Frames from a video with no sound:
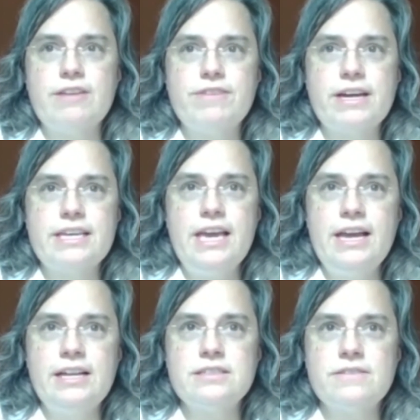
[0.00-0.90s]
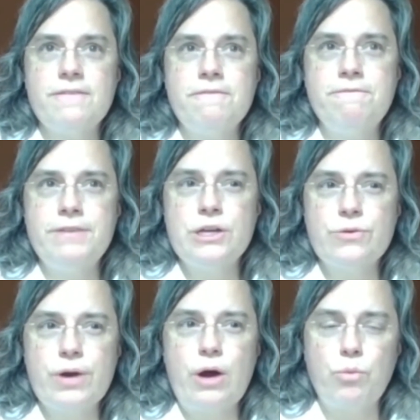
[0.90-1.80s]
If I can't
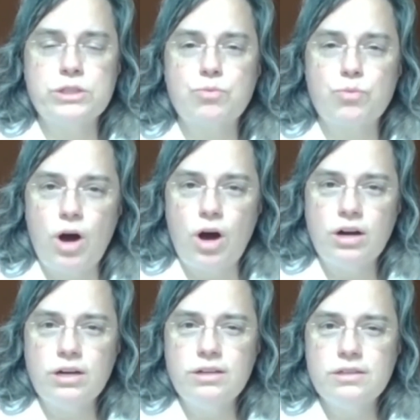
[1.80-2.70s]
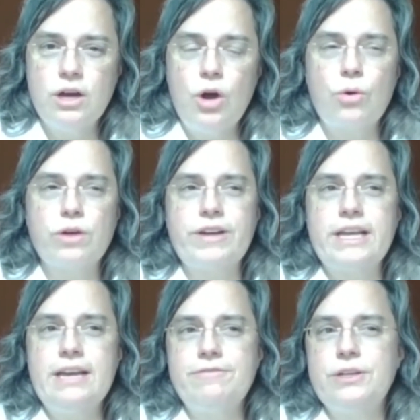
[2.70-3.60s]
figure out what's wrong, or if I
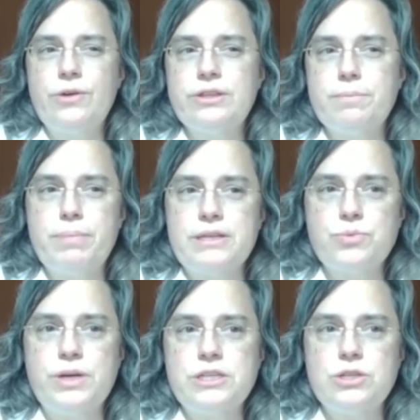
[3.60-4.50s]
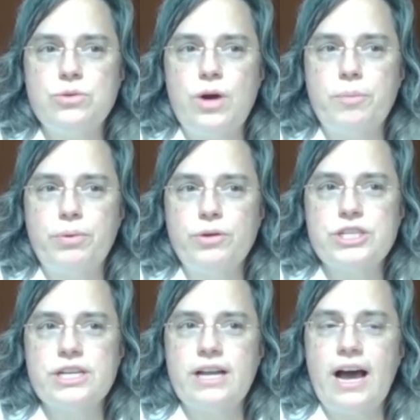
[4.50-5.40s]
can't figure out the best way to
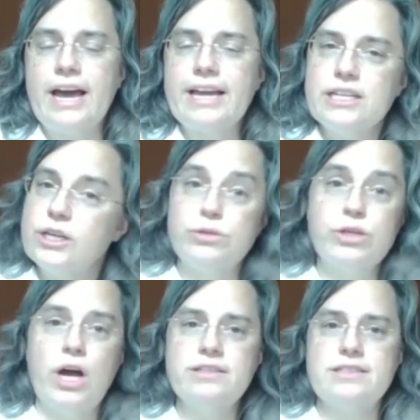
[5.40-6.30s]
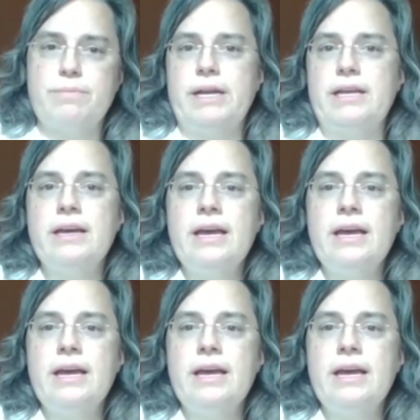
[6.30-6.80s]
approach it, I can go talk to somebody.